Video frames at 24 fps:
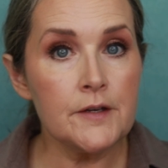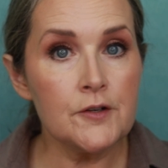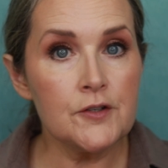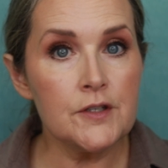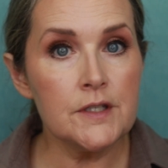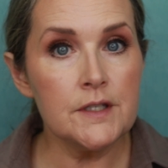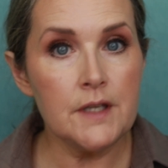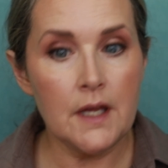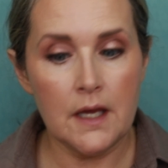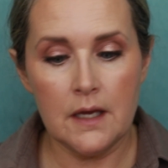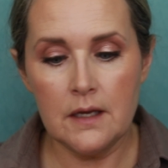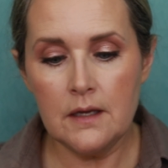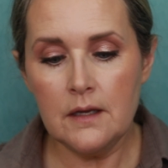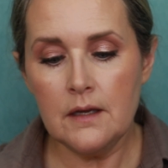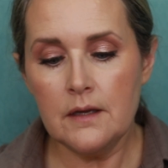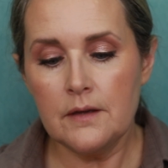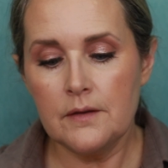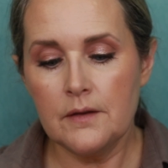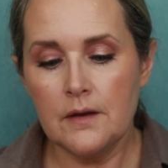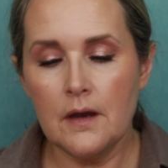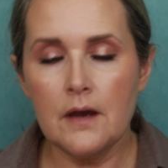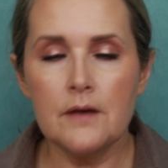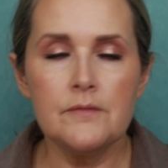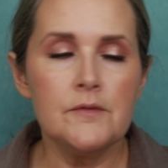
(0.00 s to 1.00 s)
today,
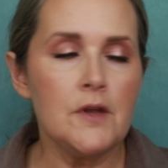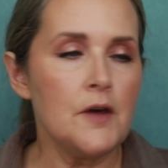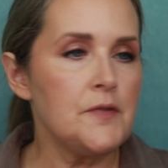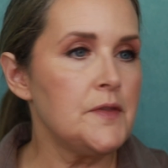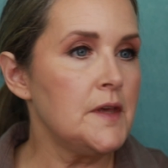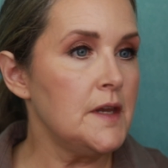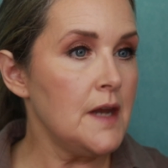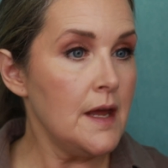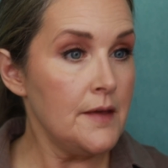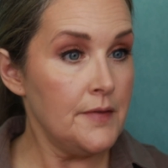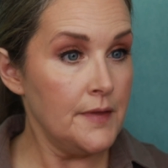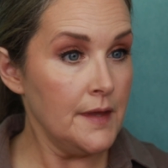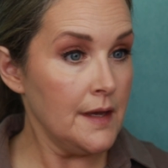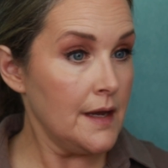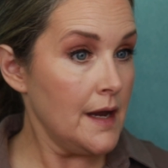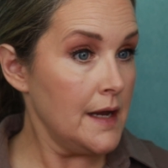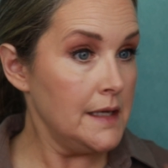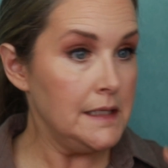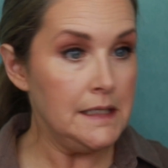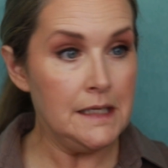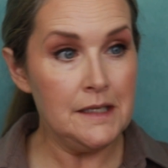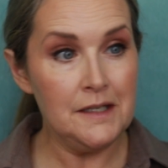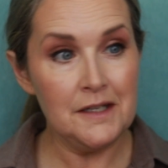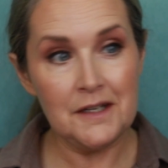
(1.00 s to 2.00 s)
not that I think I
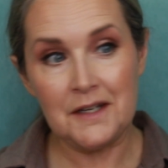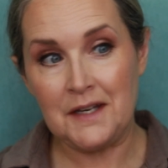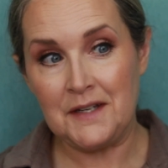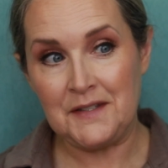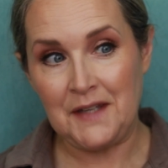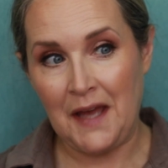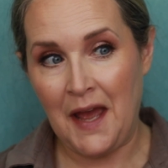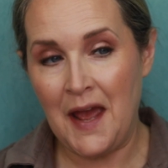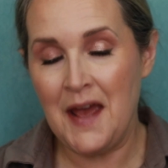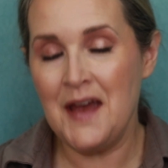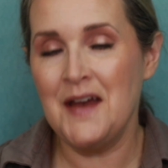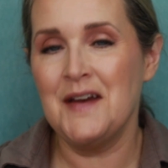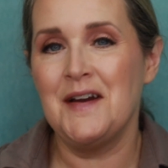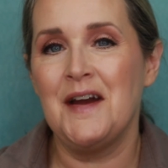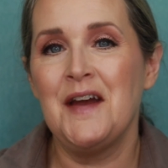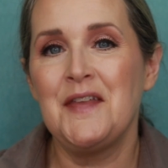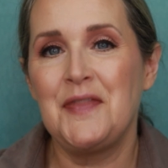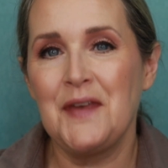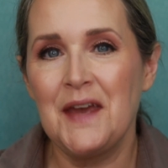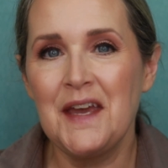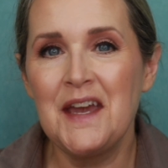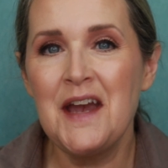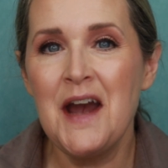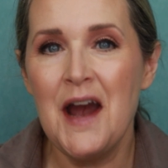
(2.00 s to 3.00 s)
need it because I
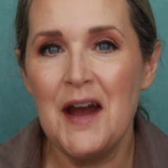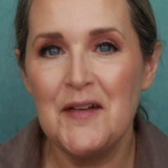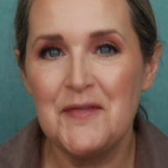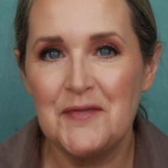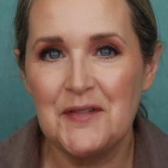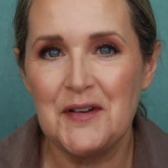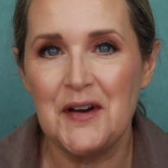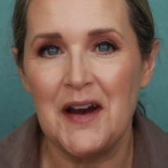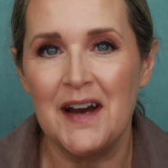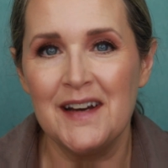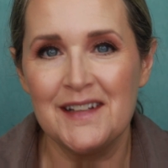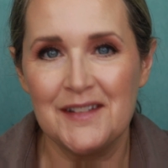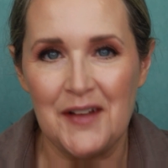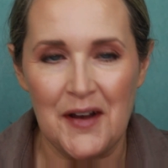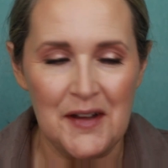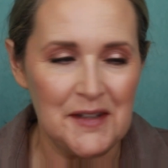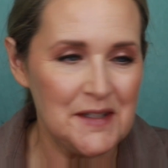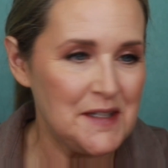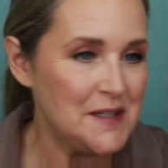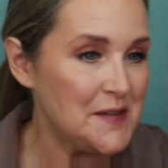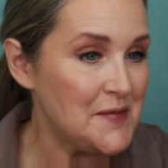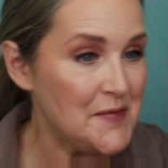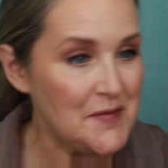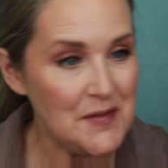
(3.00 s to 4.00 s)
think I've got lots
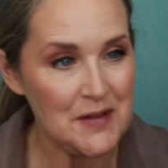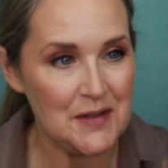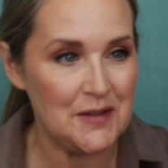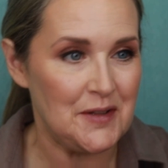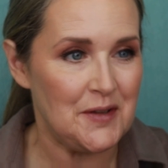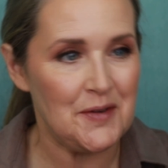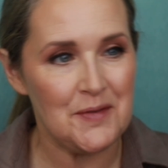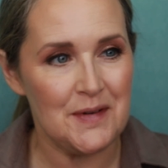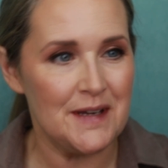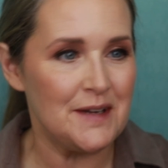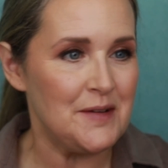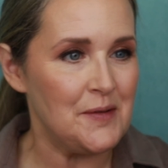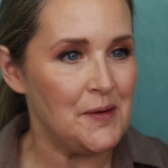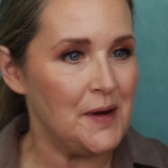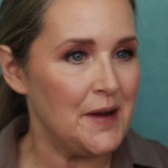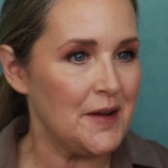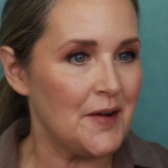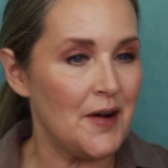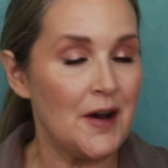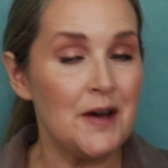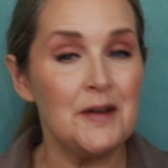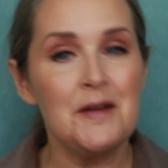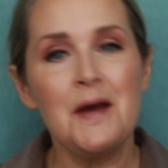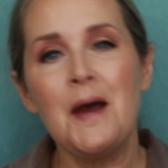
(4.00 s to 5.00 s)
of glowy going
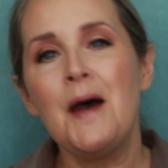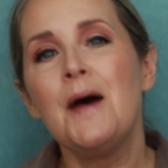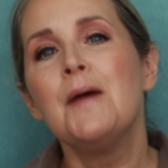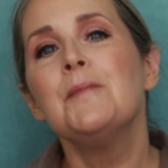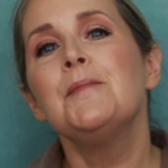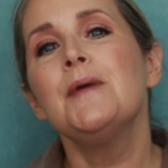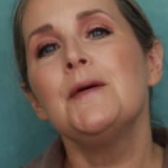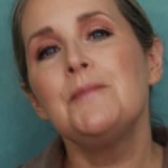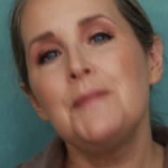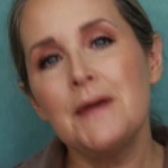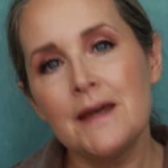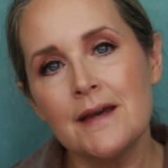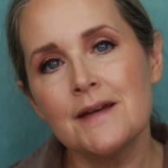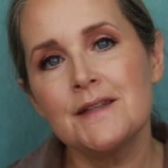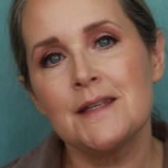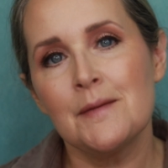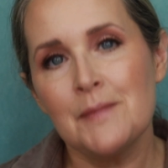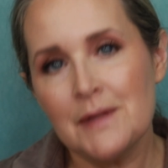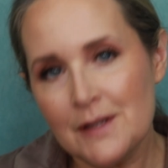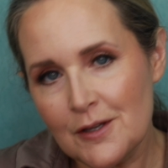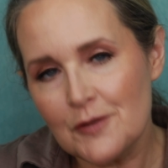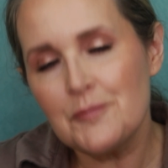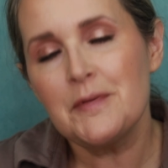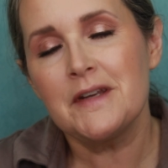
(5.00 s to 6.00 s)
on, but because I'm a
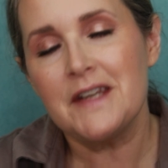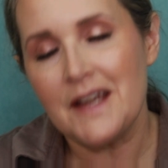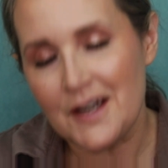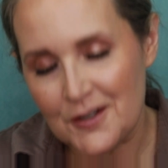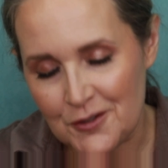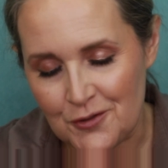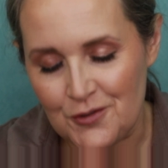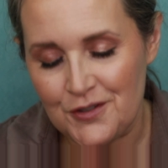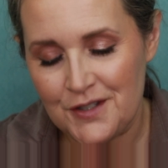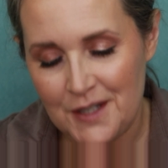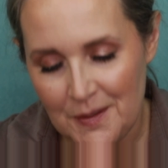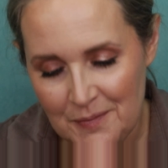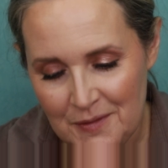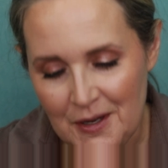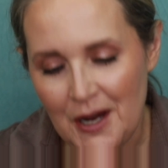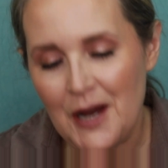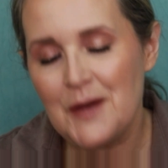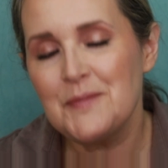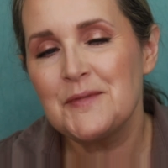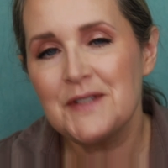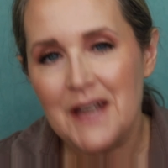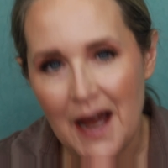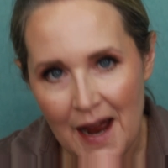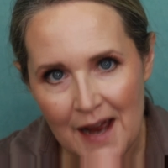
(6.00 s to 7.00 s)
little bit extra
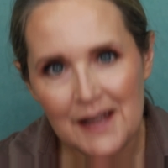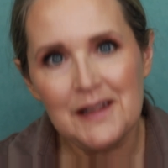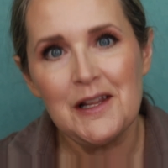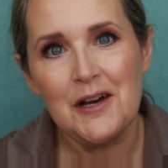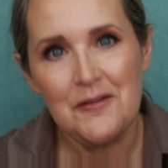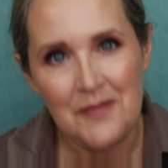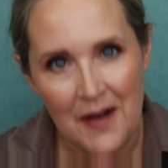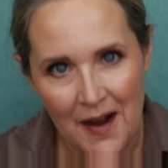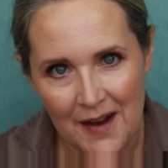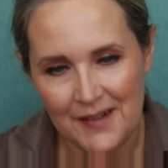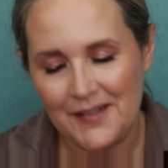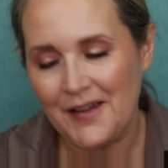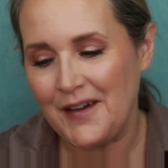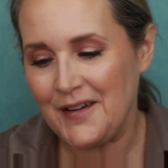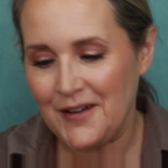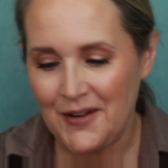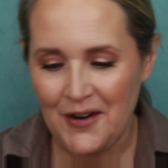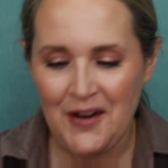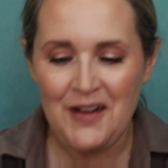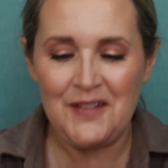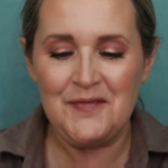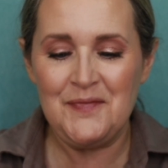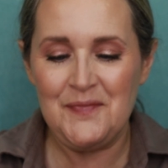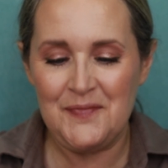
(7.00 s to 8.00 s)
sometimes, I love highlighter.
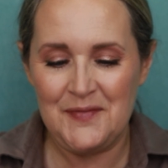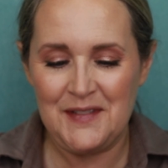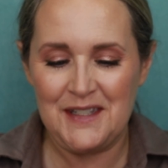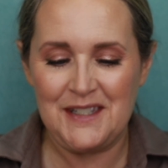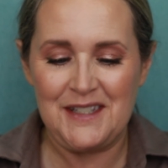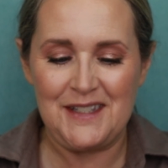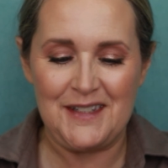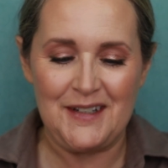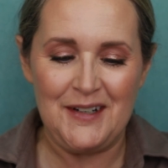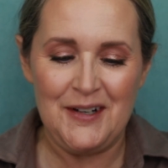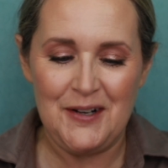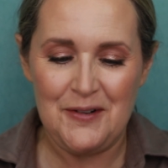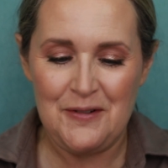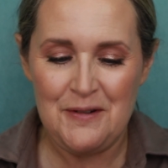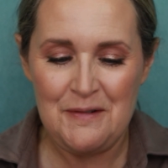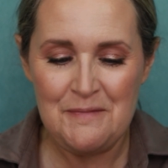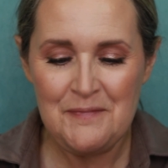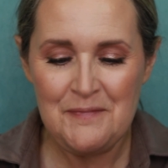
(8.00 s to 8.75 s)
So